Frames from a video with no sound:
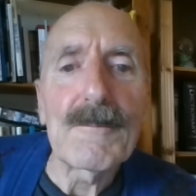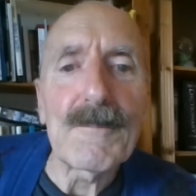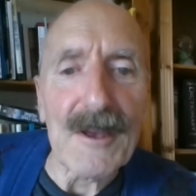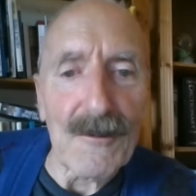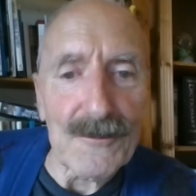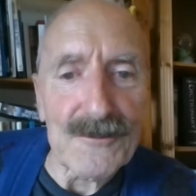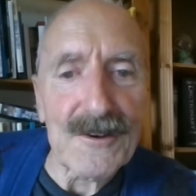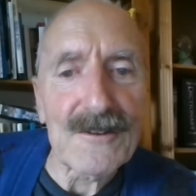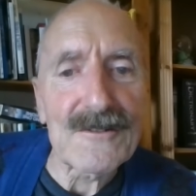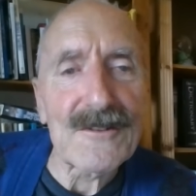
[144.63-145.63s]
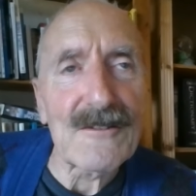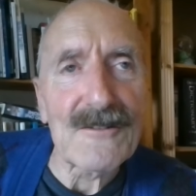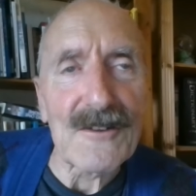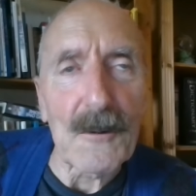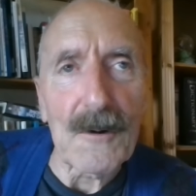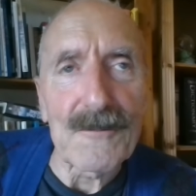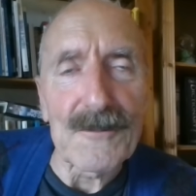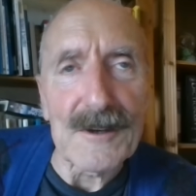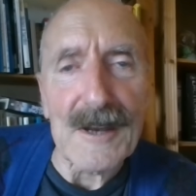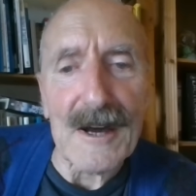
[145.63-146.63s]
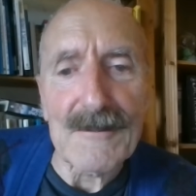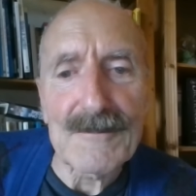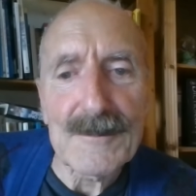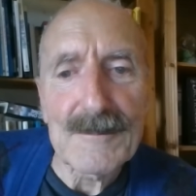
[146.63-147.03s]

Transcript: because she has said so often enough.